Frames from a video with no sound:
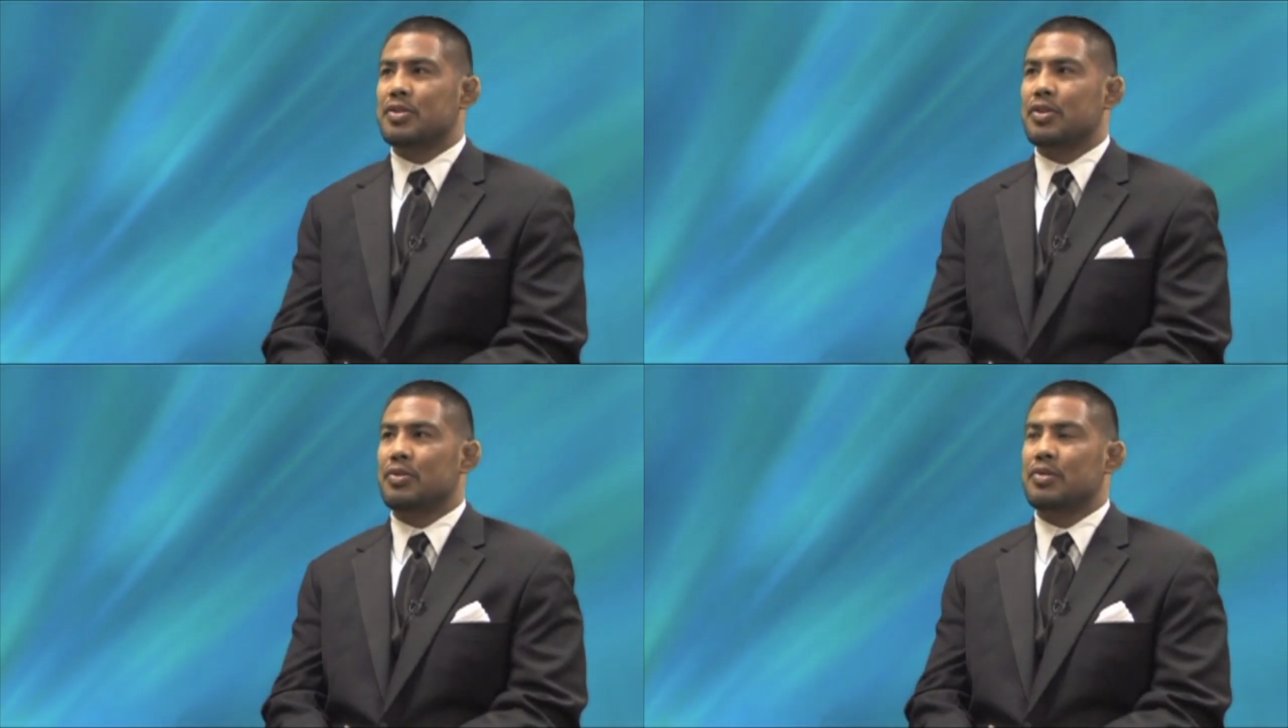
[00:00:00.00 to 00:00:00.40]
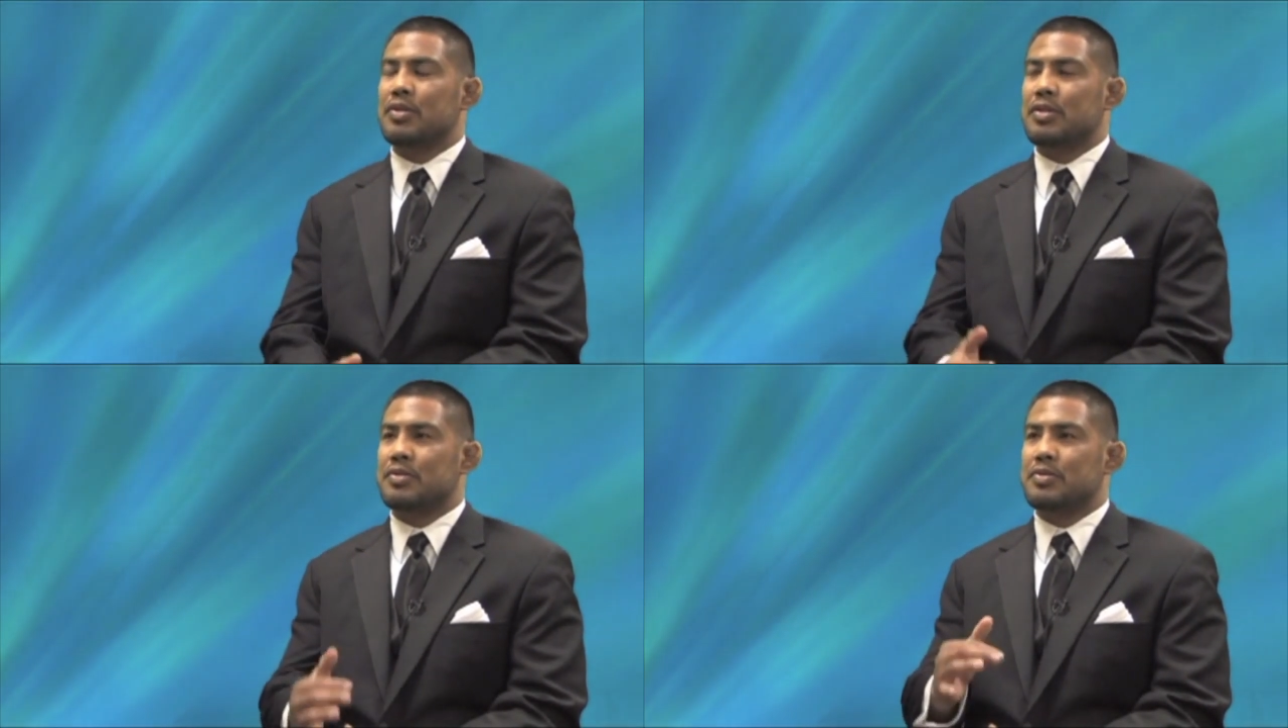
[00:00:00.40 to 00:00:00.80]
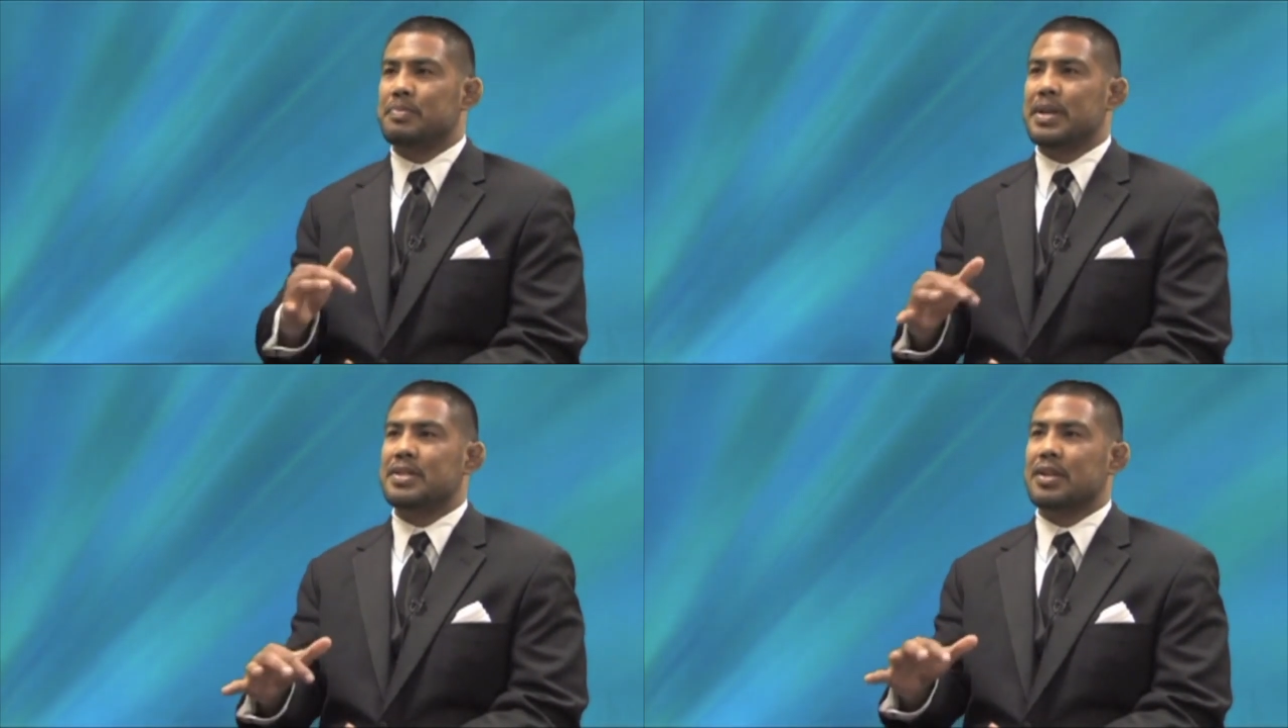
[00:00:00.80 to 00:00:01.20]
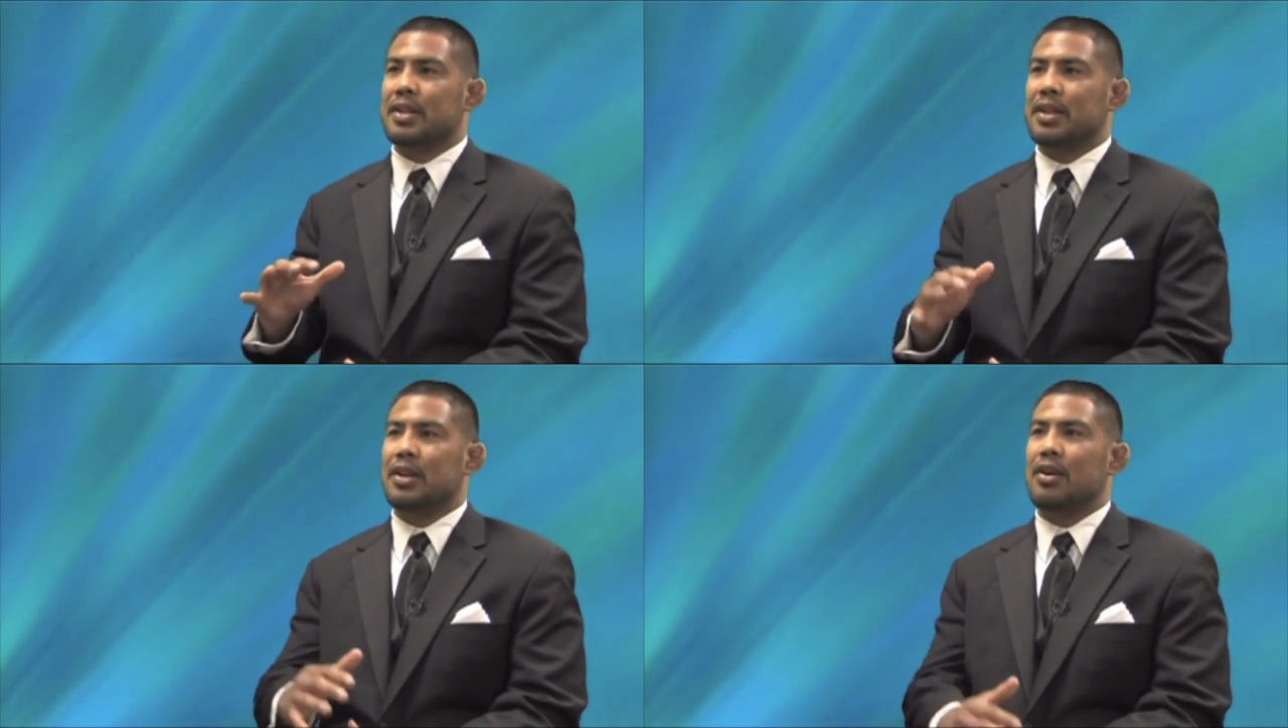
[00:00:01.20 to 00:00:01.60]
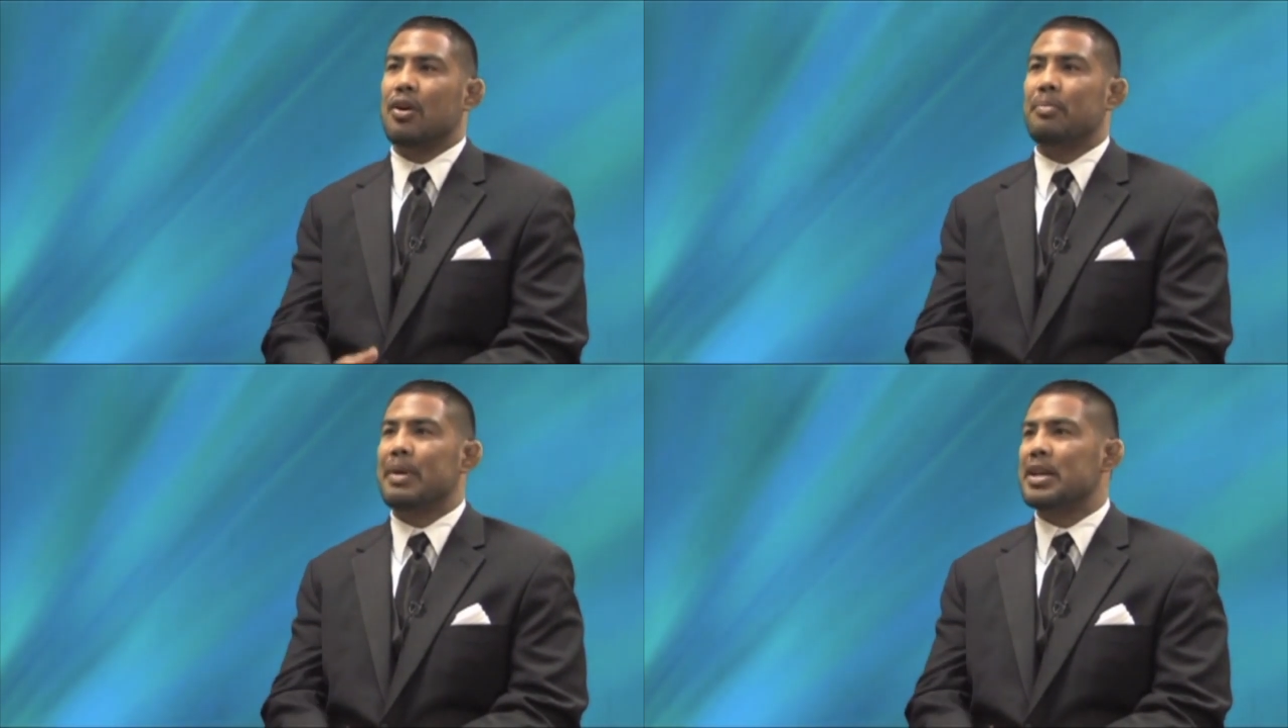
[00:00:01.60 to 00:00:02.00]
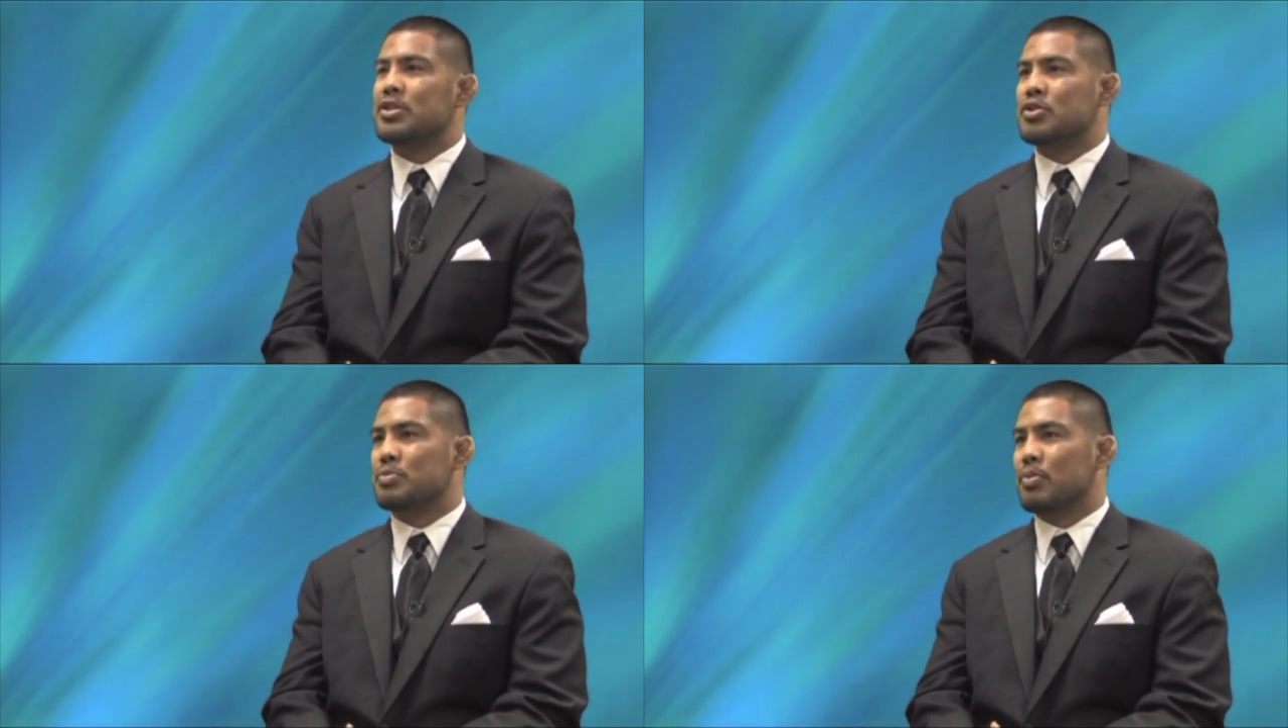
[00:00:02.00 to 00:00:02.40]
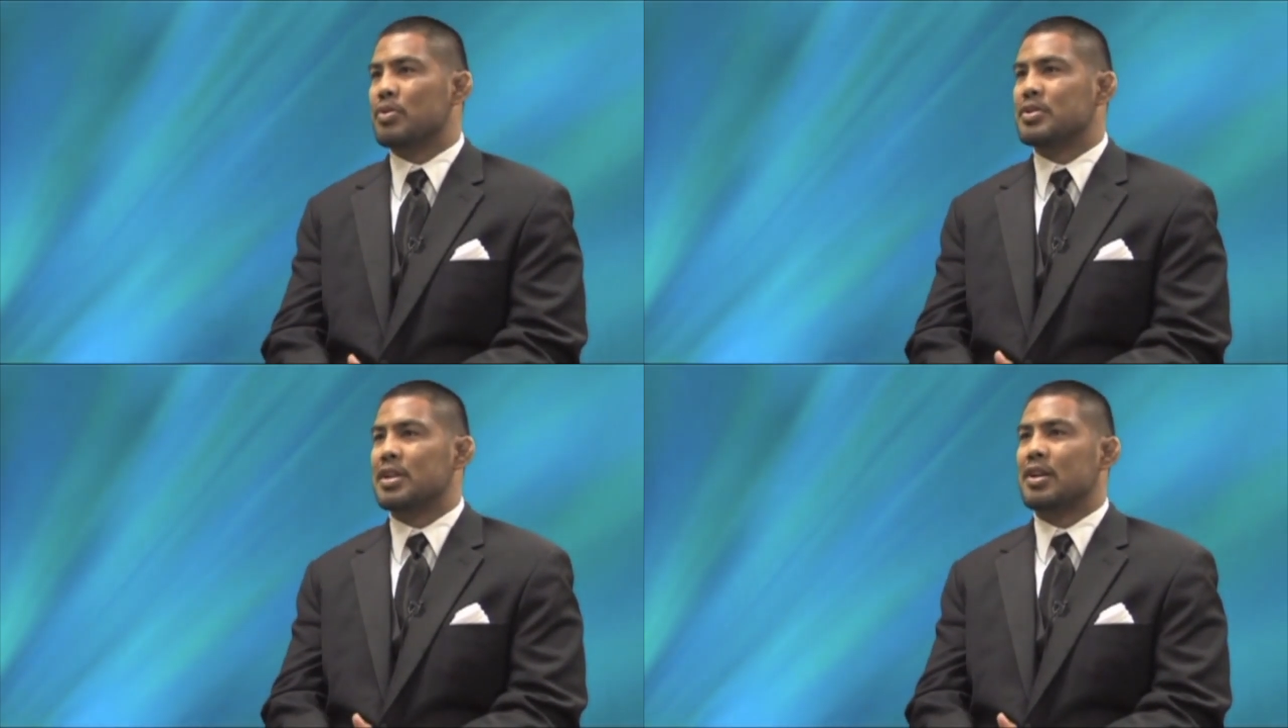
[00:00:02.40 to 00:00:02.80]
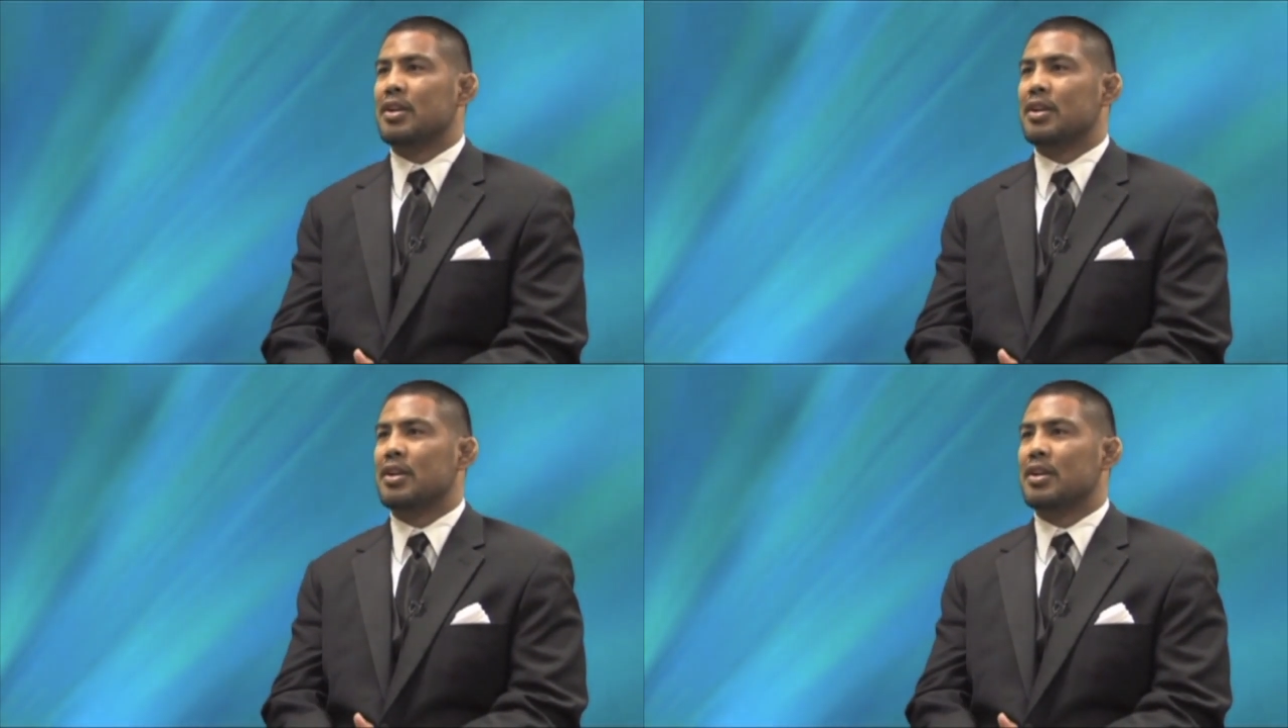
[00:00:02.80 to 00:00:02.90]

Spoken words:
you know, is basically all major sports